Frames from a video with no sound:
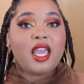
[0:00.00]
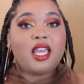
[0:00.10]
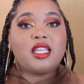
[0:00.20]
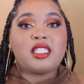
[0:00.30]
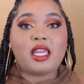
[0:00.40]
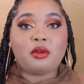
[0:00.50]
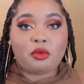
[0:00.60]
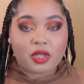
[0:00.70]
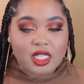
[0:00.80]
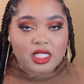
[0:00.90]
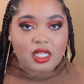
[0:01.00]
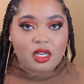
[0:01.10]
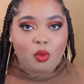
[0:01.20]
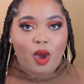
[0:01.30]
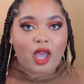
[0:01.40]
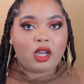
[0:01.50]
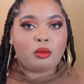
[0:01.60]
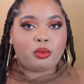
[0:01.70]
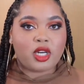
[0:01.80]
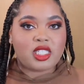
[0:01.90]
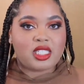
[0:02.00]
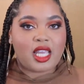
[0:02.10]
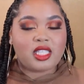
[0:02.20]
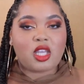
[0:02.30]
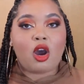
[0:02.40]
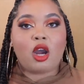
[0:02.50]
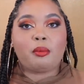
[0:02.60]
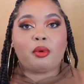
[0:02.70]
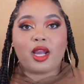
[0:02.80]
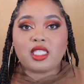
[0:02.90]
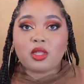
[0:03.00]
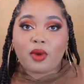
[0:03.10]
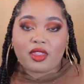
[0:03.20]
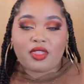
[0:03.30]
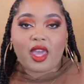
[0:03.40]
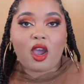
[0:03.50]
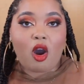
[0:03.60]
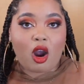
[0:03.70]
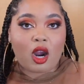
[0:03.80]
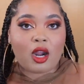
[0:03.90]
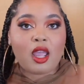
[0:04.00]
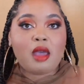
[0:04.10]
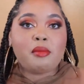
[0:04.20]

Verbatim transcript: It is a reason why her brush sets are priced the way that they are,